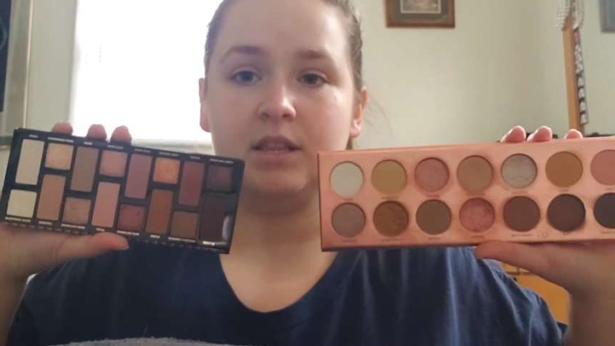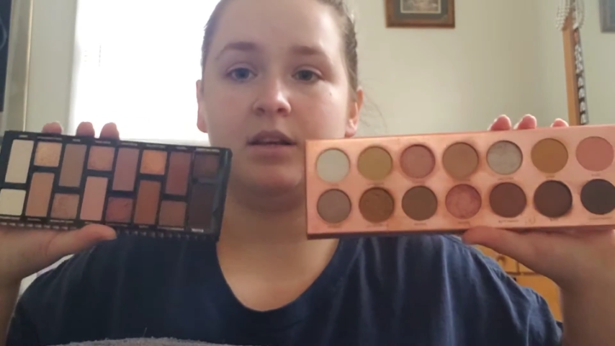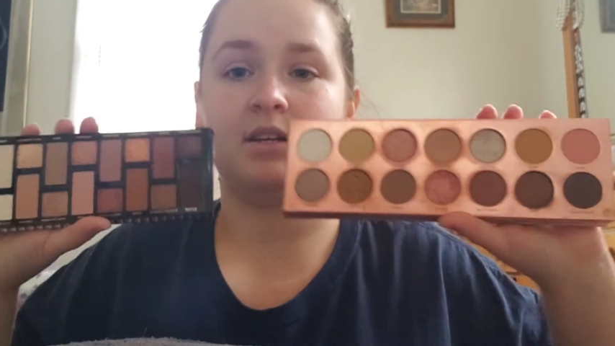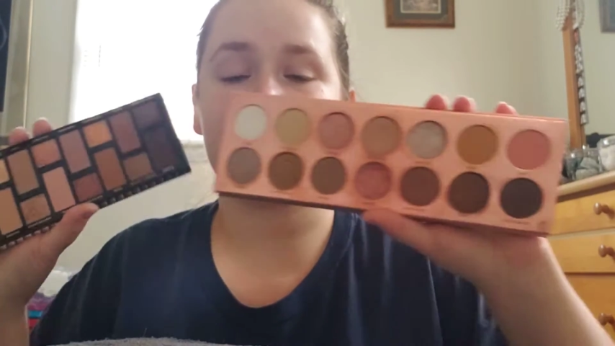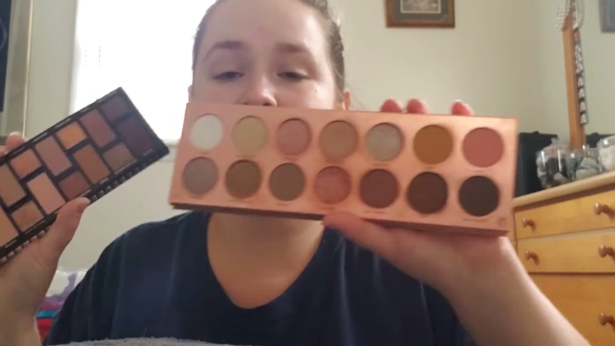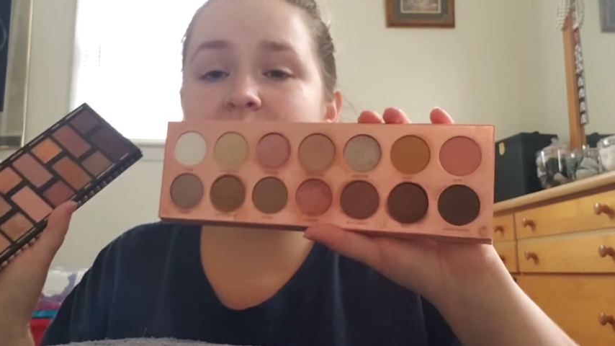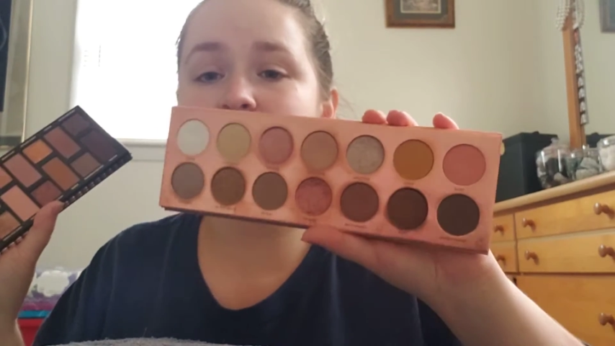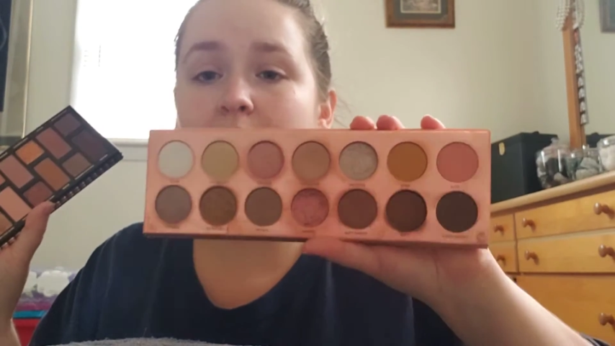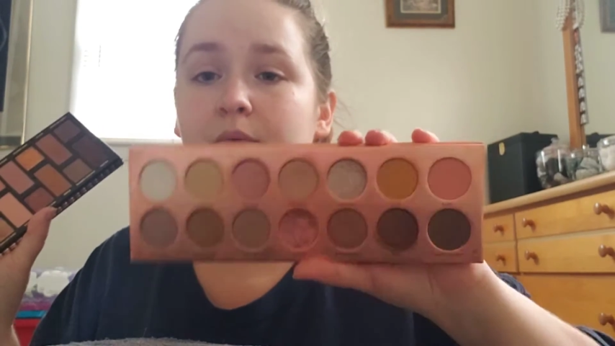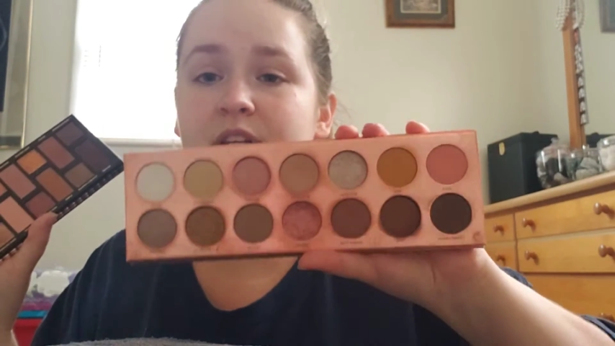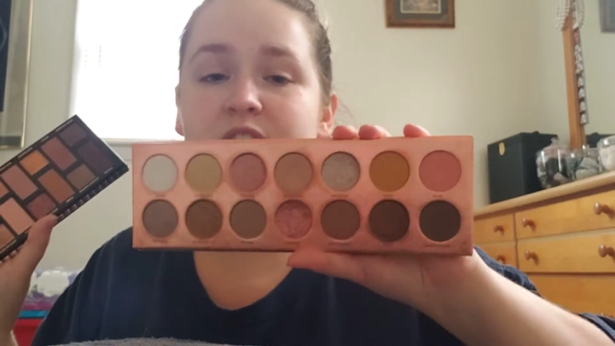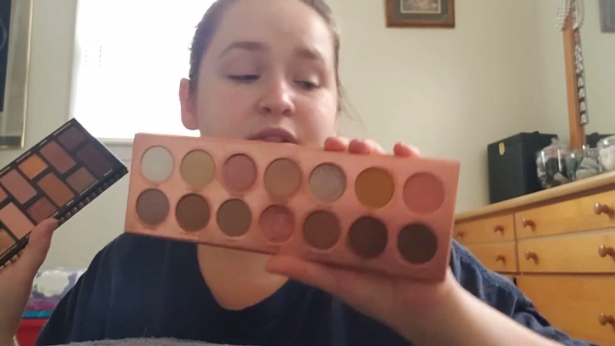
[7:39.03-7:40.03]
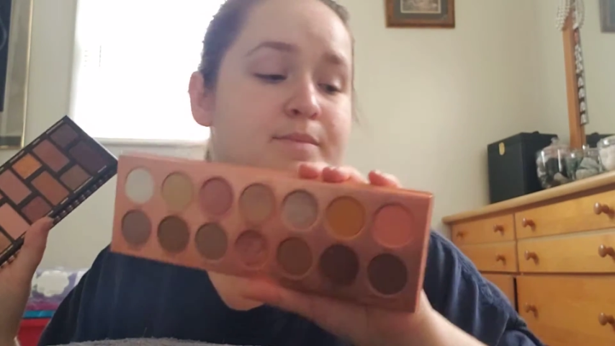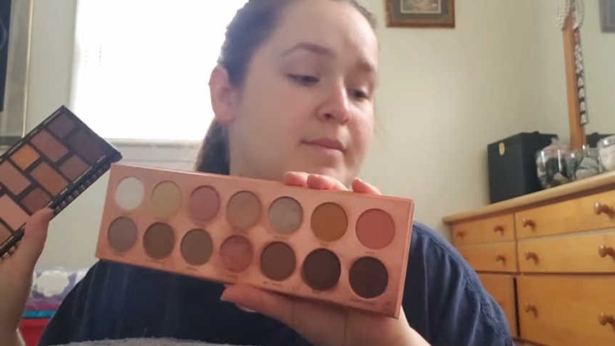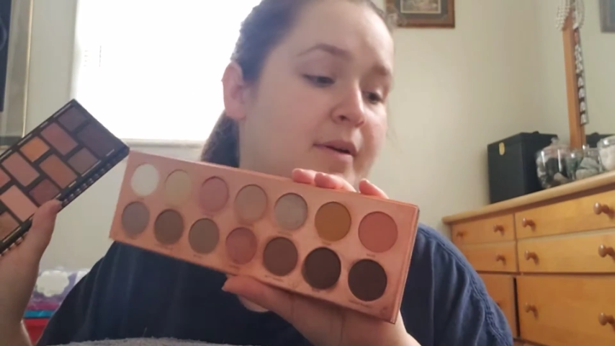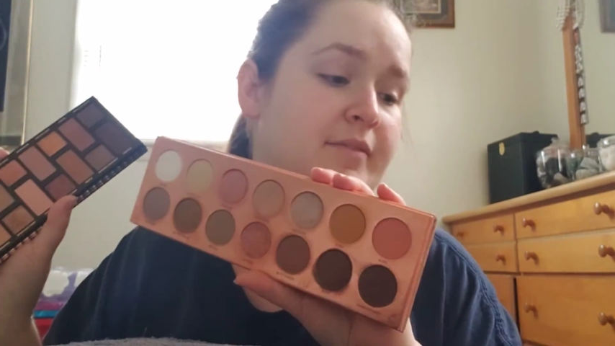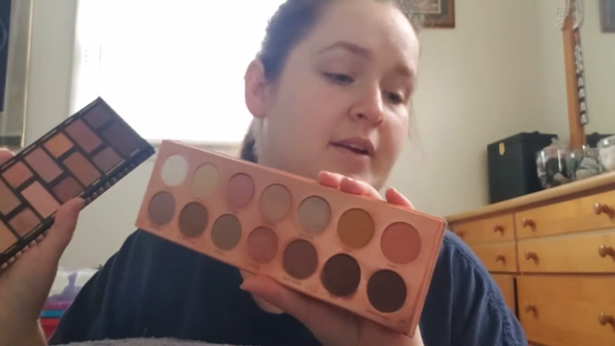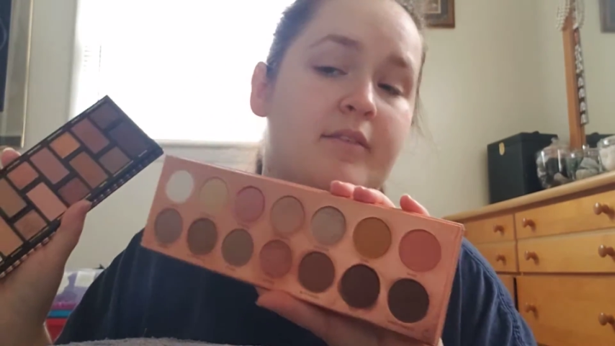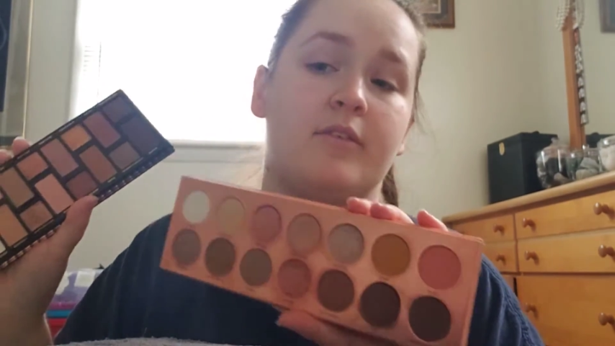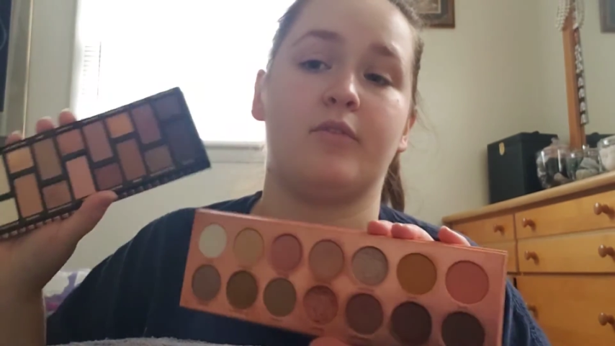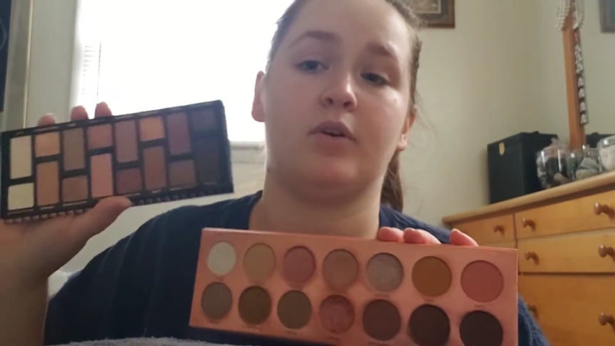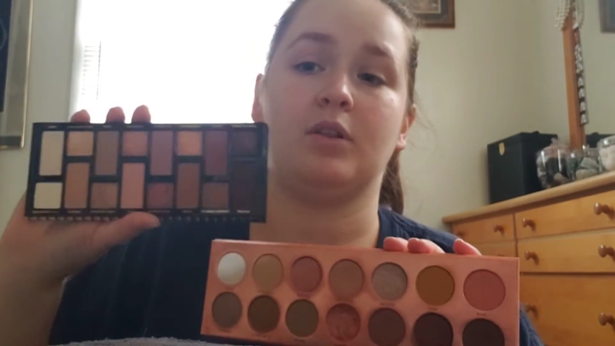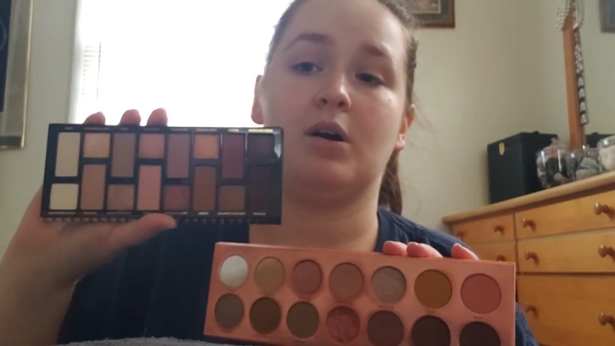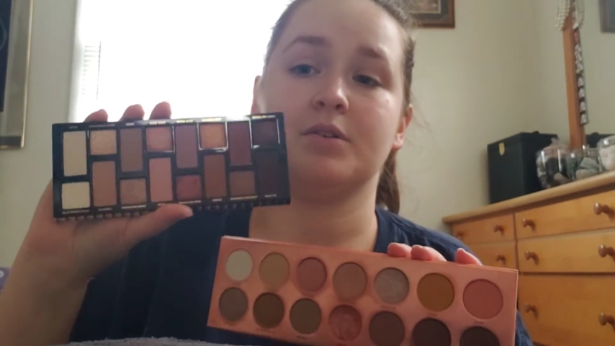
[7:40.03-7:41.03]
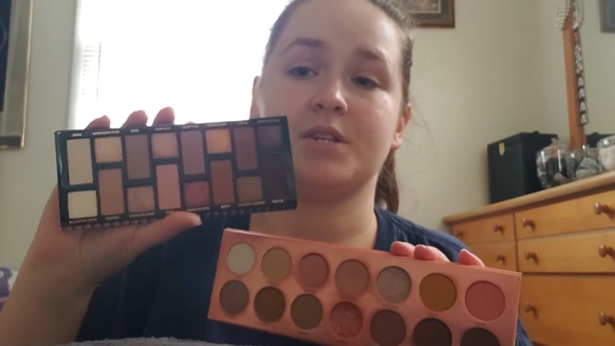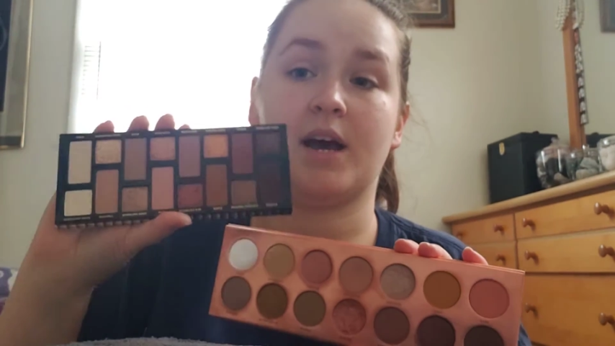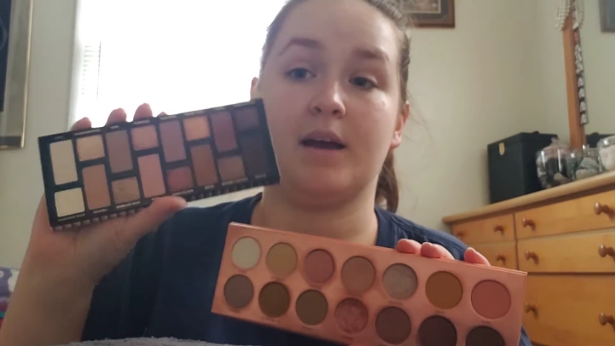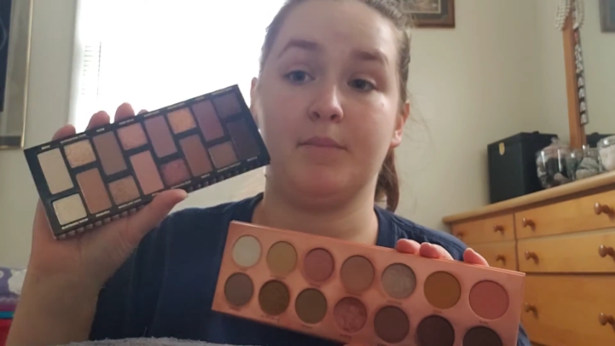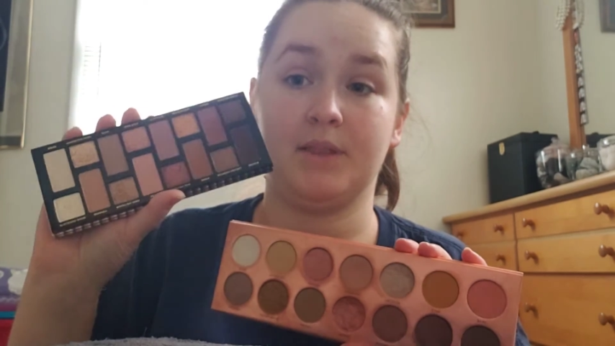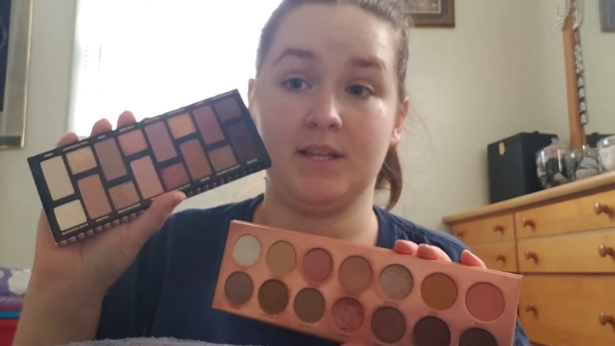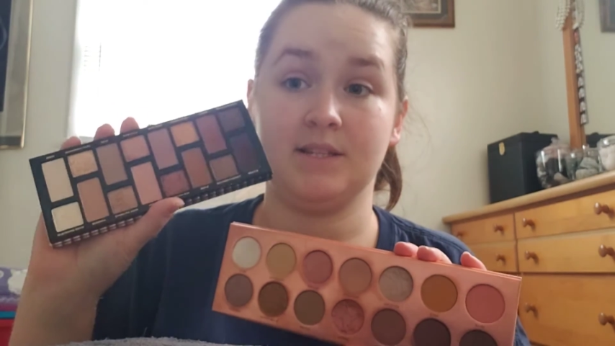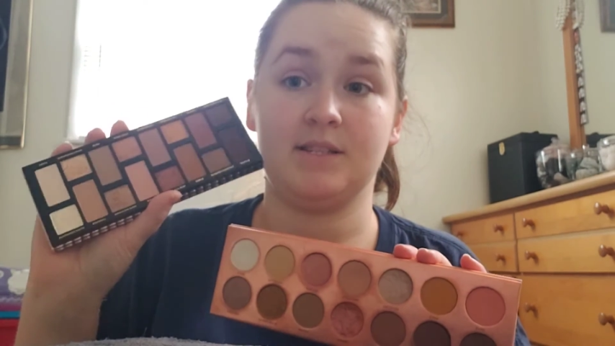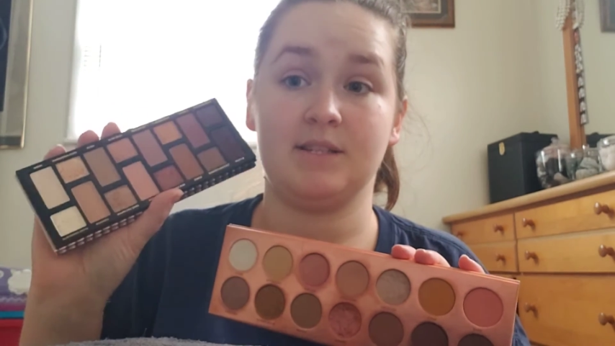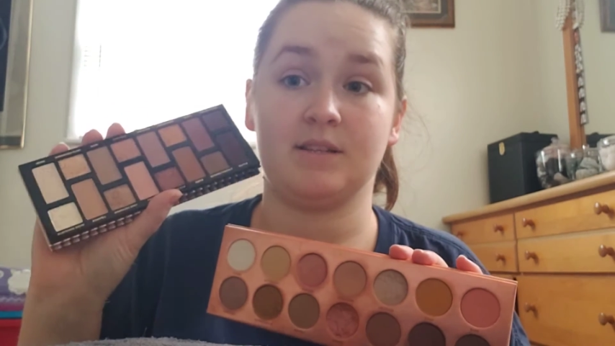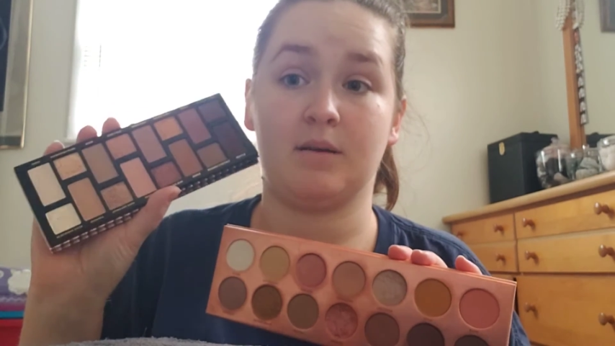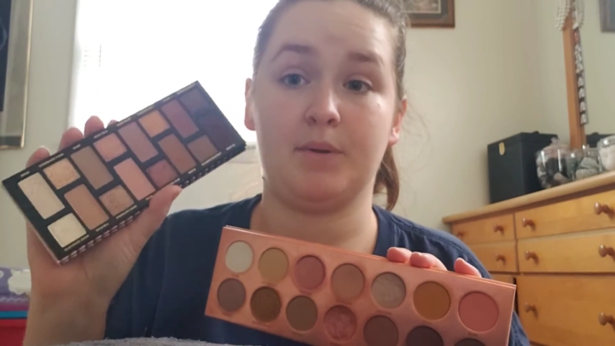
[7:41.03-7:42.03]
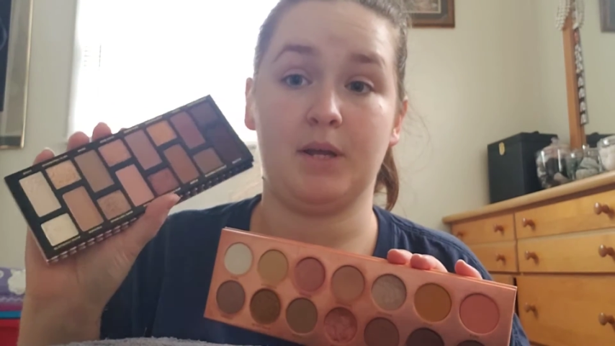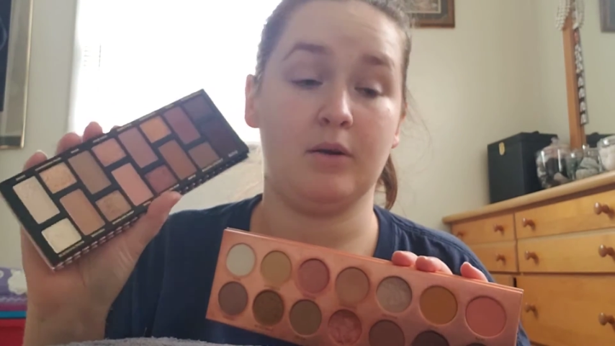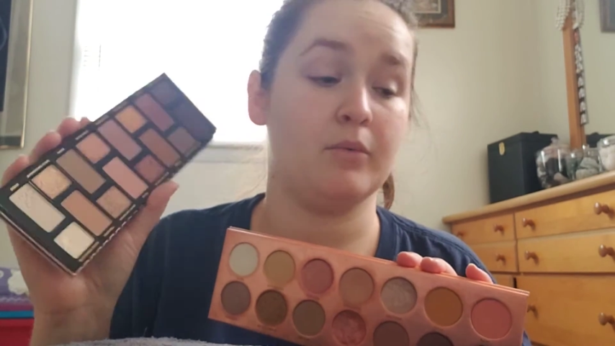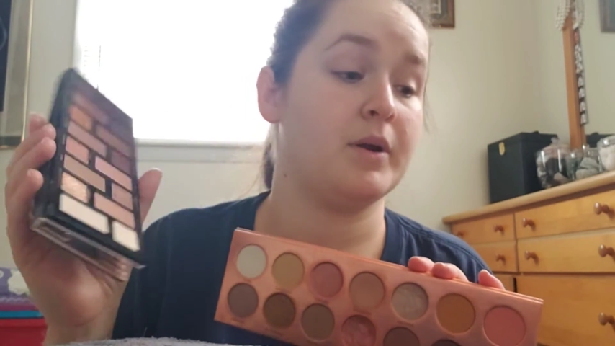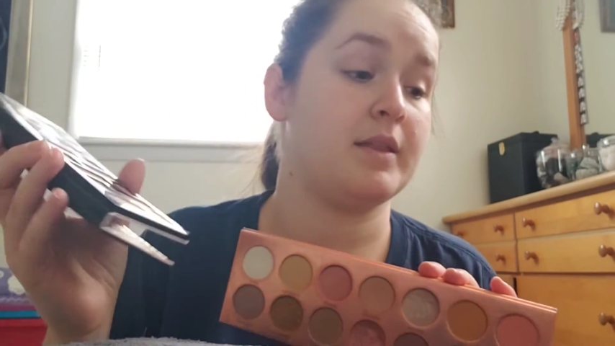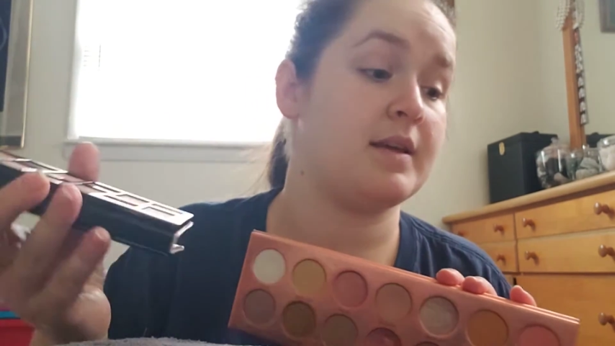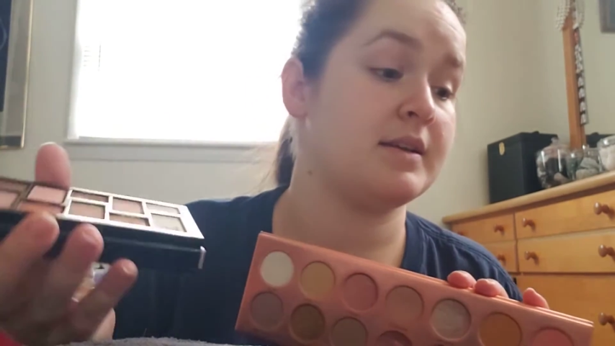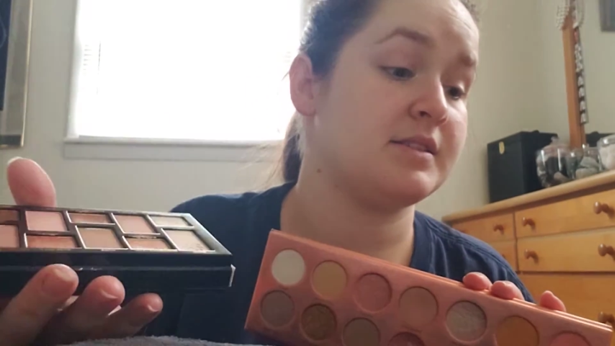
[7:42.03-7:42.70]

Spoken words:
because this has been my favorite for a long time, but this is up here with it.